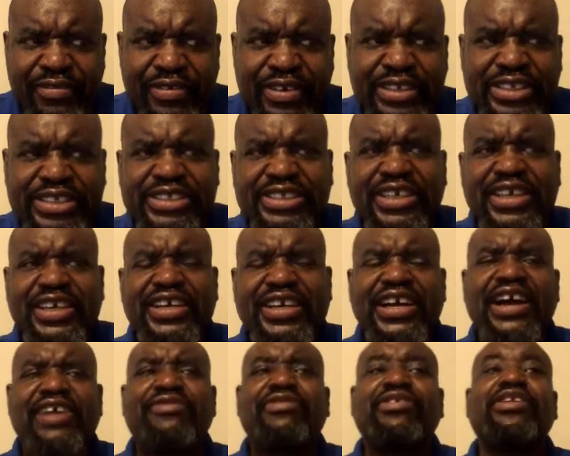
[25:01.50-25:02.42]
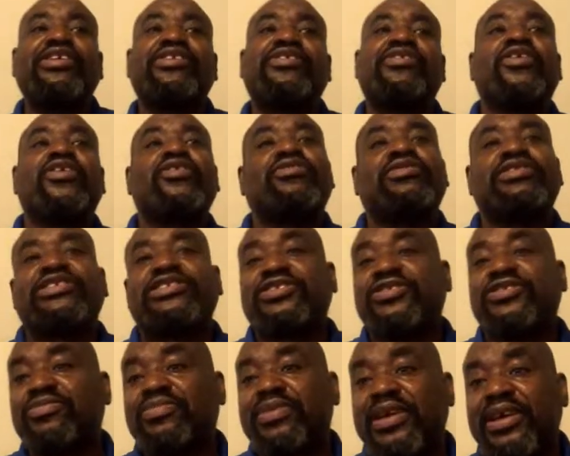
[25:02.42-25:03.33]
which I really thought was
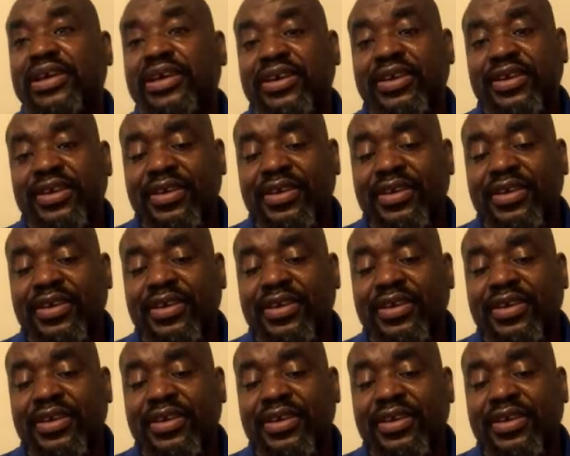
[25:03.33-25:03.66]
too big.